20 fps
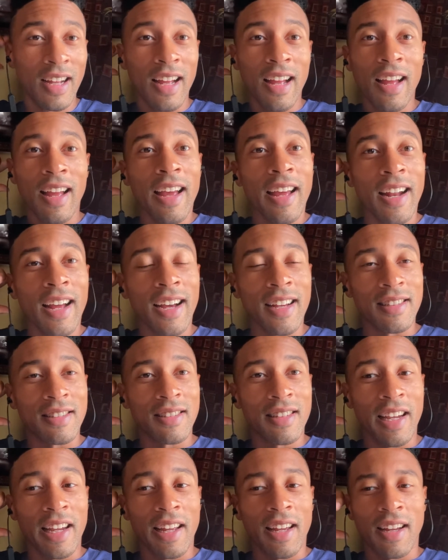And I
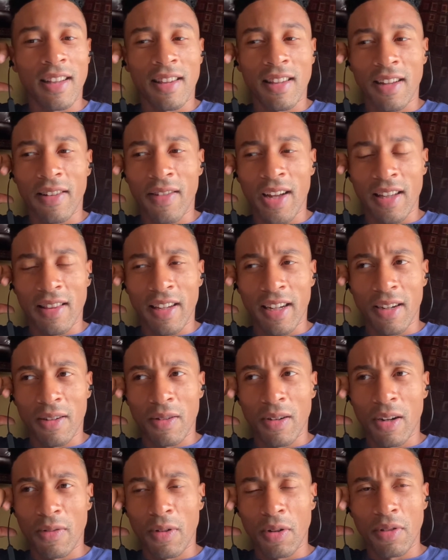think
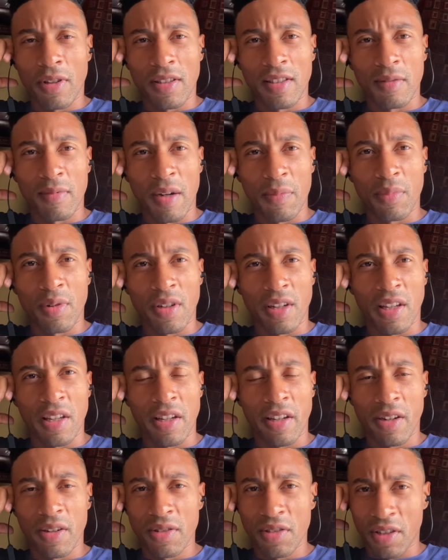I wrote this in my book
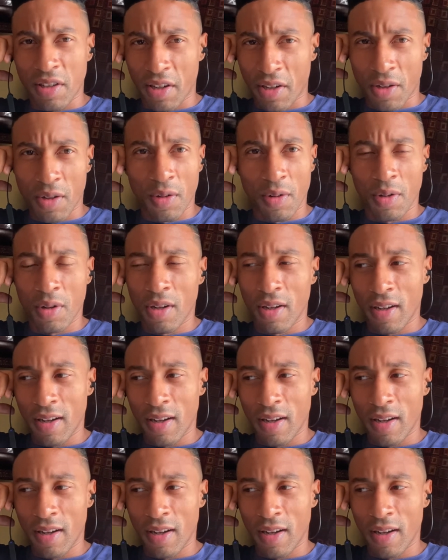years ago,